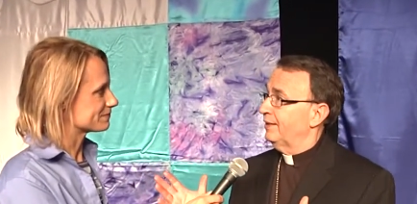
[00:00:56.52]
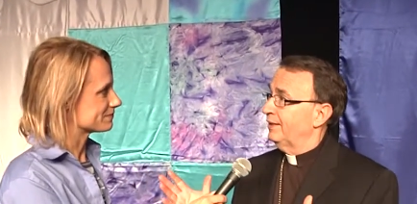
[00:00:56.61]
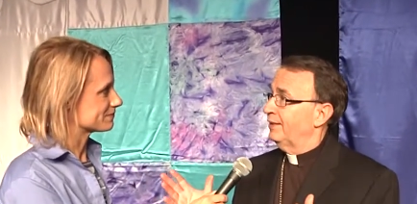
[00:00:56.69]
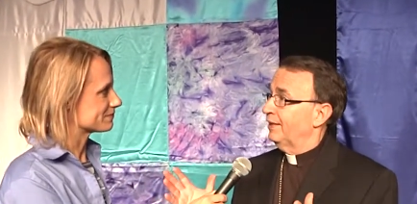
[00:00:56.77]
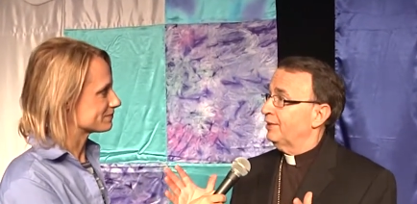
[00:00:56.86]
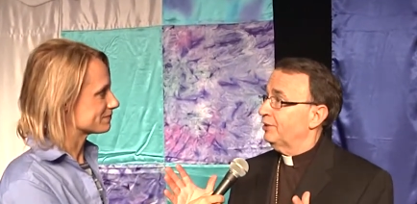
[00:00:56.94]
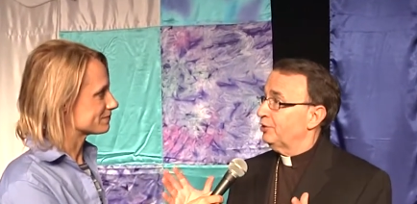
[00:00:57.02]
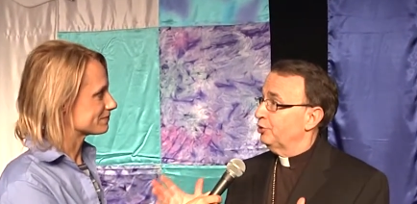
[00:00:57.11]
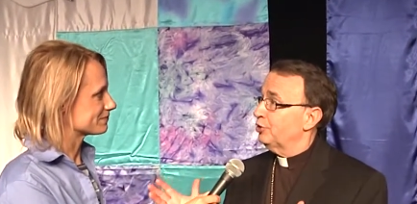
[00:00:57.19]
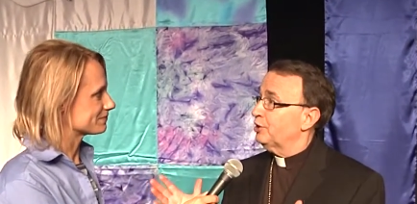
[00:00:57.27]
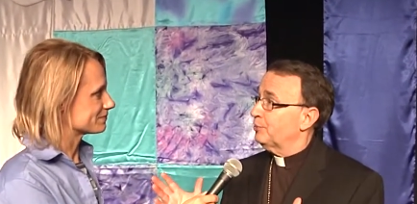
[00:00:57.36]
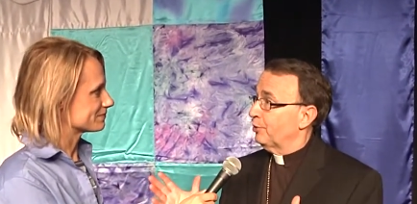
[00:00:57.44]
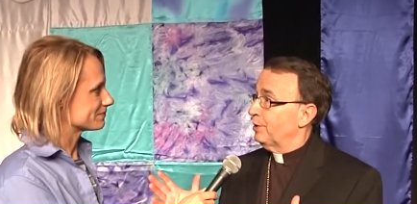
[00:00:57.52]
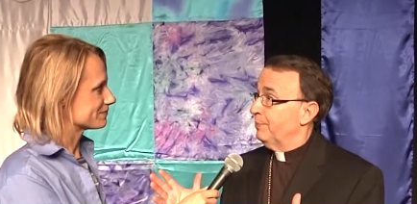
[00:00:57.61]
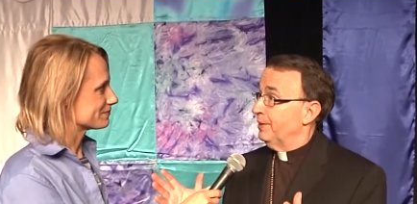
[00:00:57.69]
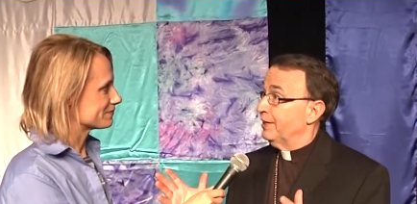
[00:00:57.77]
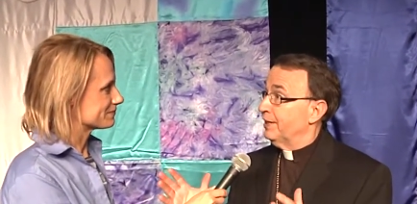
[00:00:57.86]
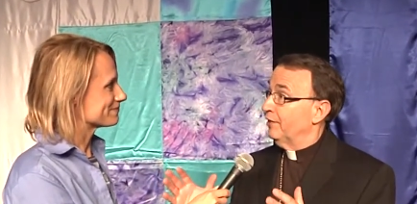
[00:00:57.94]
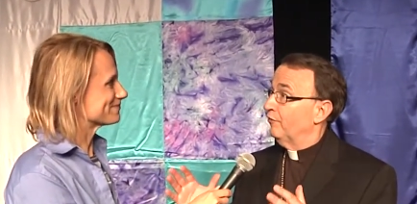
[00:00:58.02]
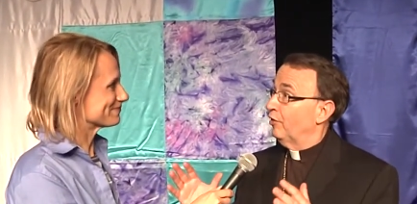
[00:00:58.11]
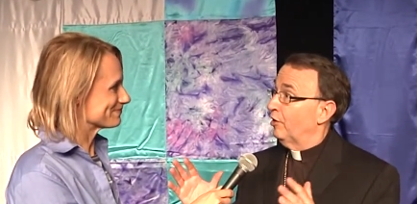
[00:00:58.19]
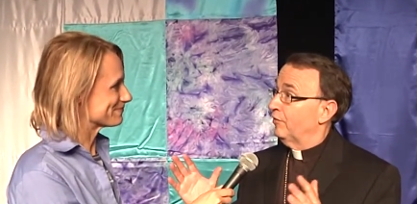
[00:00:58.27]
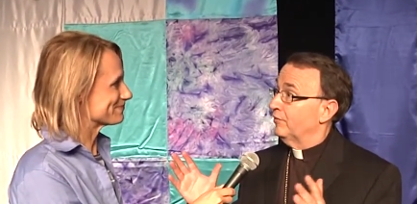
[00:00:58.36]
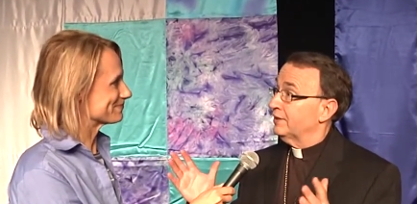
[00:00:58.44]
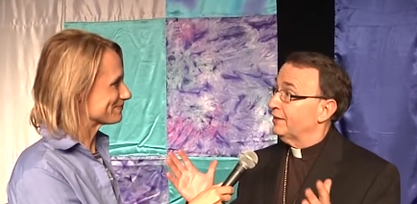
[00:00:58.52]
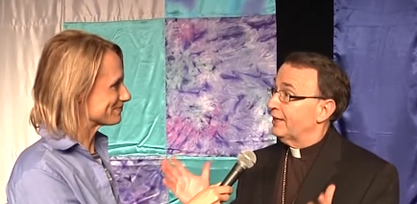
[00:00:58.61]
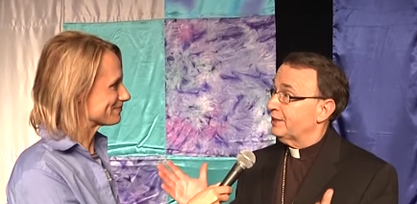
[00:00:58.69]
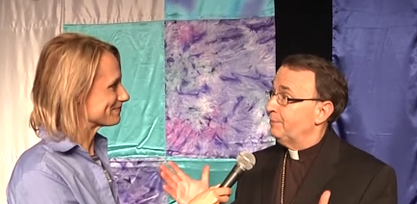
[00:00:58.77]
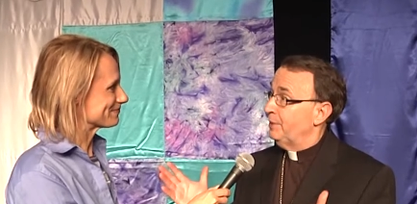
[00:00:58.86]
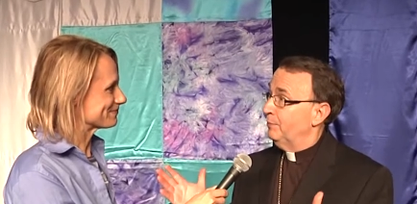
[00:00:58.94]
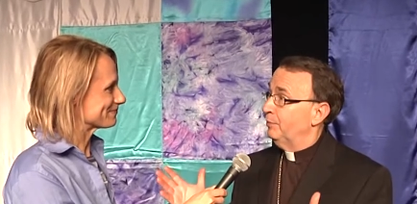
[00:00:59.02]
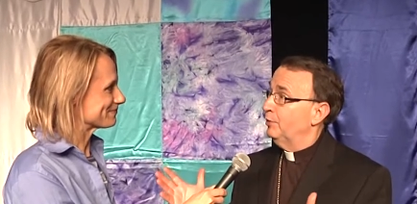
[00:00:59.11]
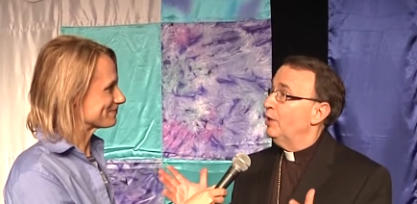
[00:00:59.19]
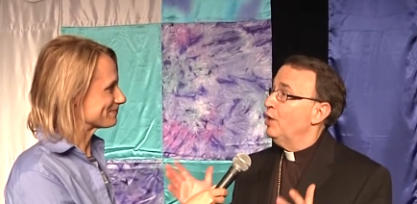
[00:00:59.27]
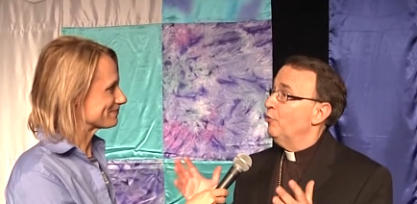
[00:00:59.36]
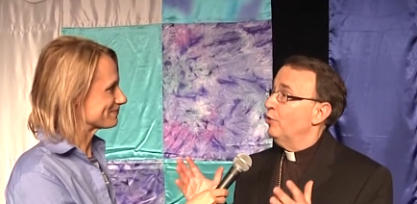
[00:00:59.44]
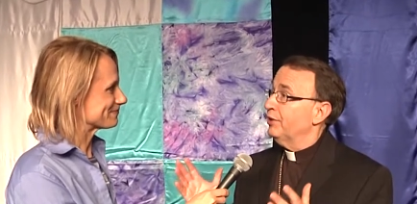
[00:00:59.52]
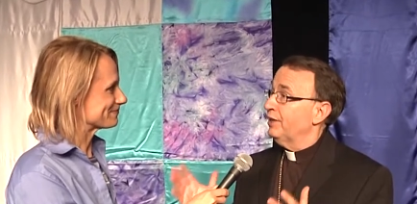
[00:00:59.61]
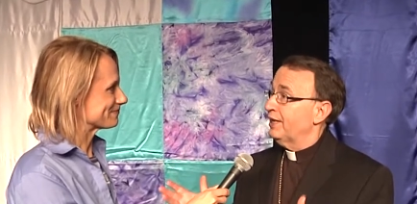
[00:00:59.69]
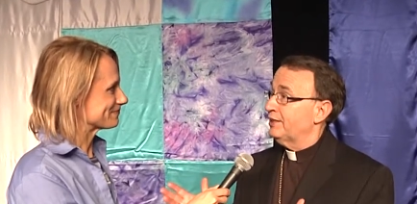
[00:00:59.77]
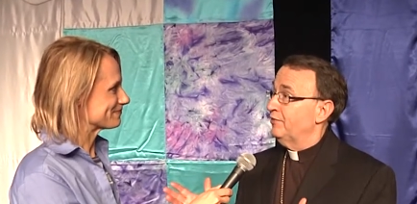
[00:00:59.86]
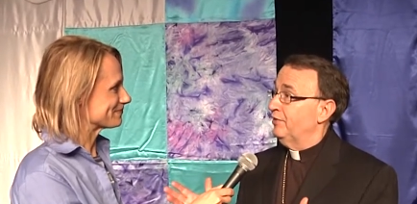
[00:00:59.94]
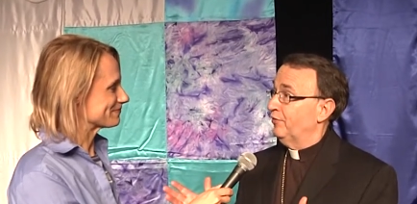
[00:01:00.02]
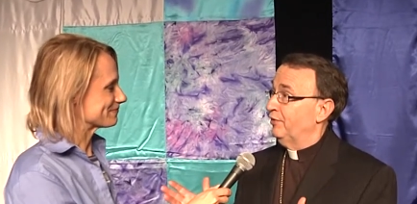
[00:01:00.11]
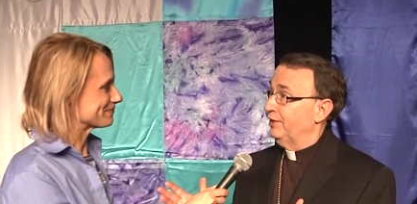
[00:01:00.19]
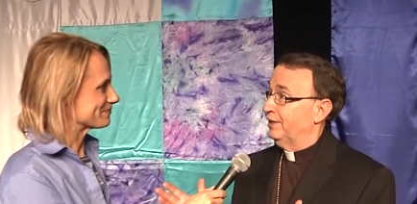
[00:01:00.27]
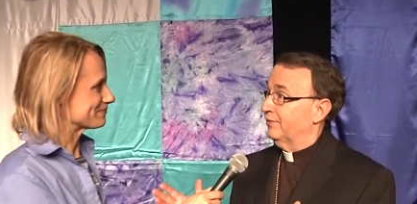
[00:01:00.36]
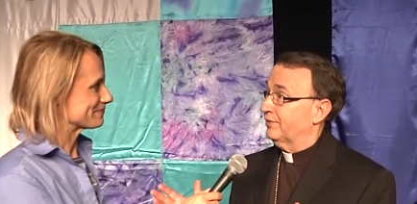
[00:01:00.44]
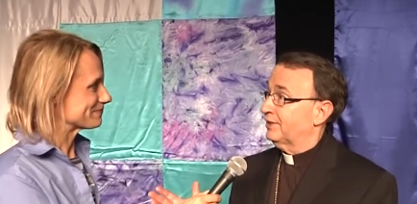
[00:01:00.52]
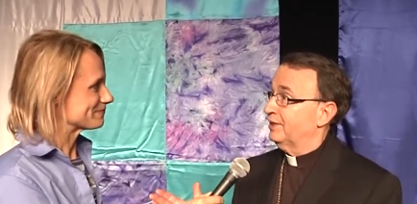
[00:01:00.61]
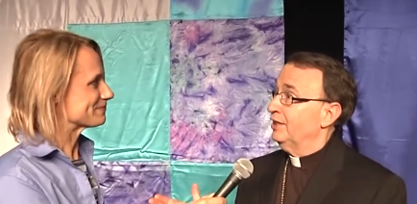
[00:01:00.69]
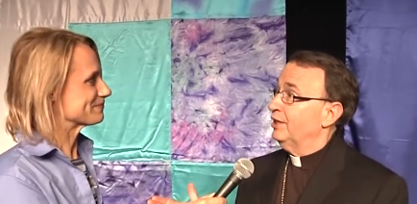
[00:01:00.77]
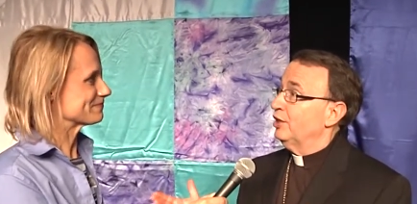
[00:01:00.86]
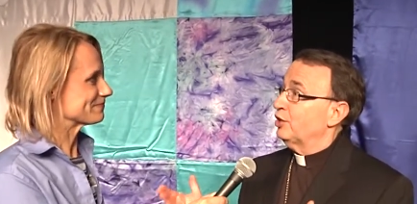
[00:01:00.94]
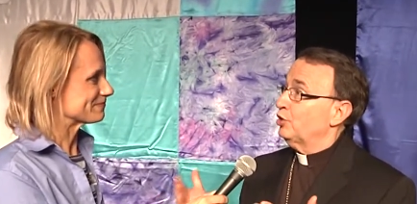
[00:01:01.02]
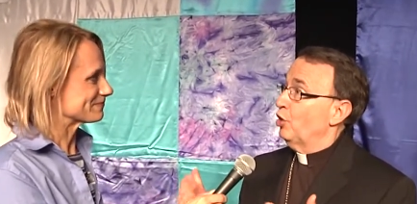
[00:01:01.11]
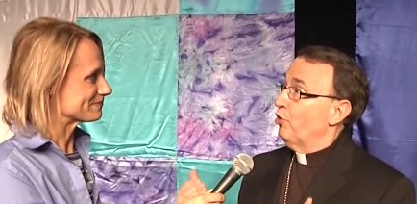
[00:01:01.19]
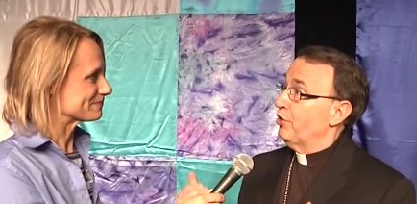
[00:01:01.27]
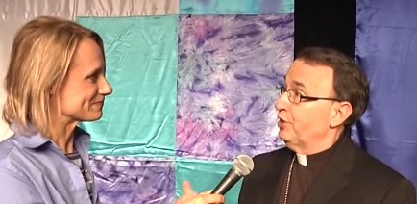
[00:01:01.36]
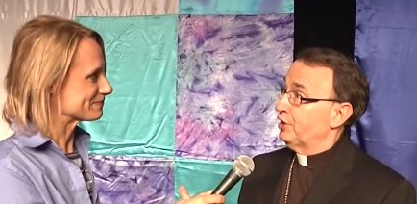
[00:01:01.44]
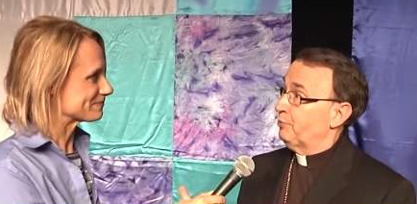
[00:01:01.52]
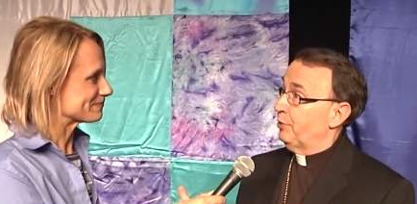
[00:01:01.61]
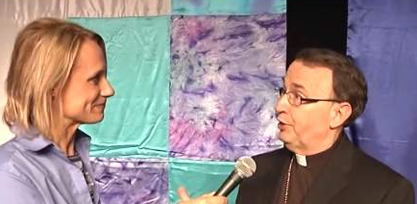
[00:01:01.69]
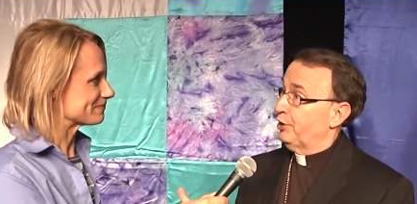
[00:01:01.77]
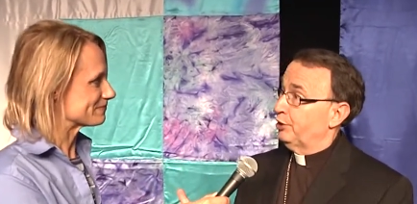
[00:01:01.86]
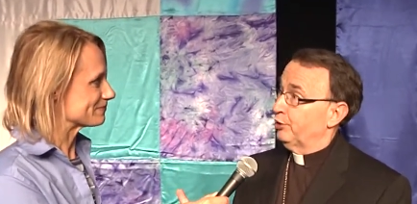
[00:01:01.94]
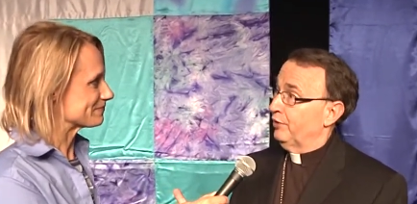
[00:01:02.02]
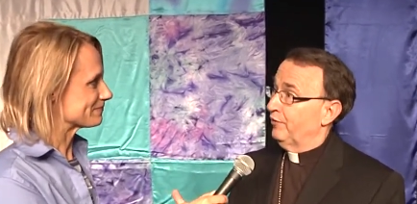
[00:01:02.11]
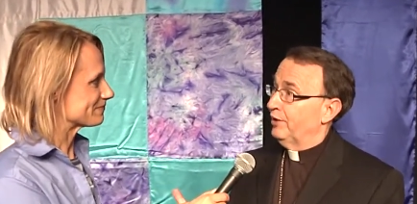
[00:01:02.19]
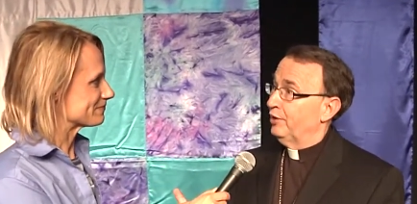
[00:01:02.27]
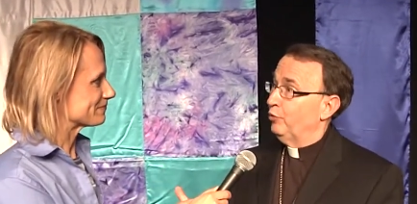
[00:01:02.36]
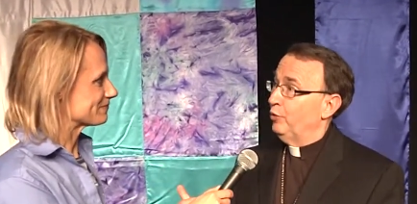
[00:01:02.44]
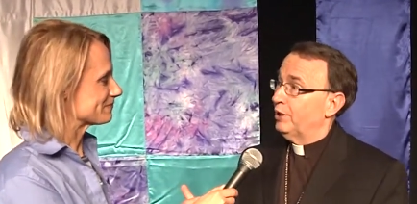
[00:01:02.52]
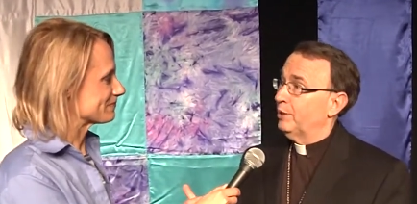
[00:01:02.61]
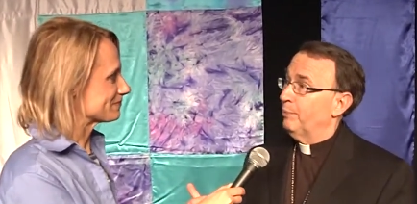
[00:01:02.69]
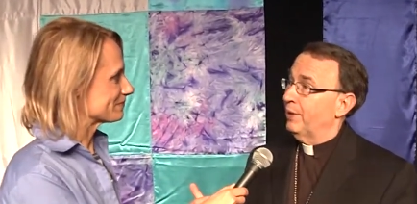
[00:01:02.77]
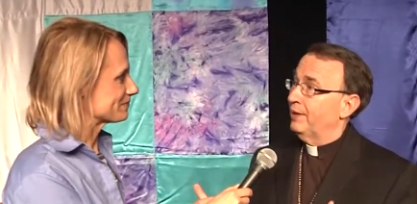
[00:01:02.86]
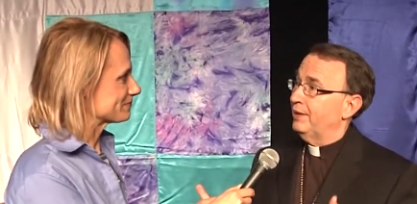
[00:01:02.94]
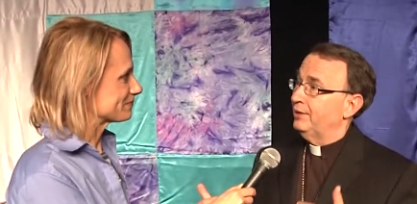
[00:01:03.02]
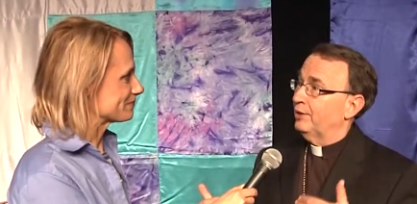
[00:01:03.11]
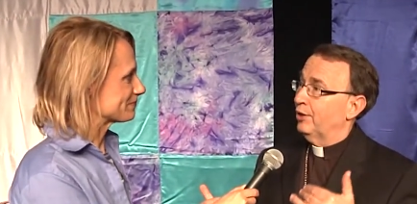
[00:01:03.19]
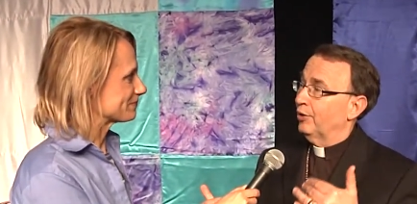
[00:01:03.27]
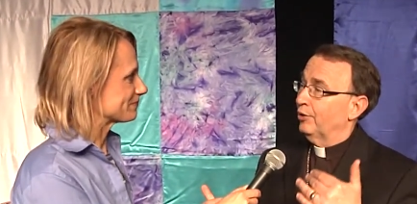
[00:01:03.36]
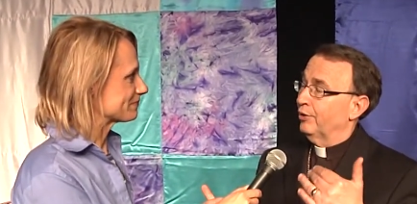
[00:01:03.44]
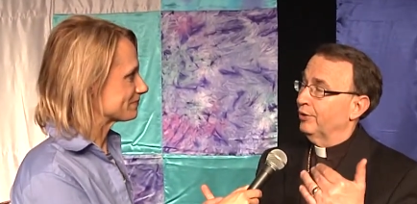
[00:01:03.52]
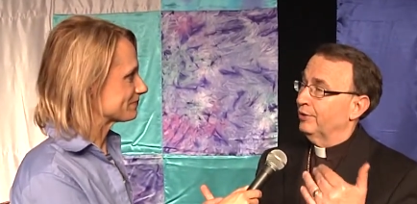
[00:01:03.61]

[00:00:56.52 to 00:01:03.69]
Speaker 1: that this church is pretty big and involves lots of people with lots of different gifts. So with this particular event, we combined our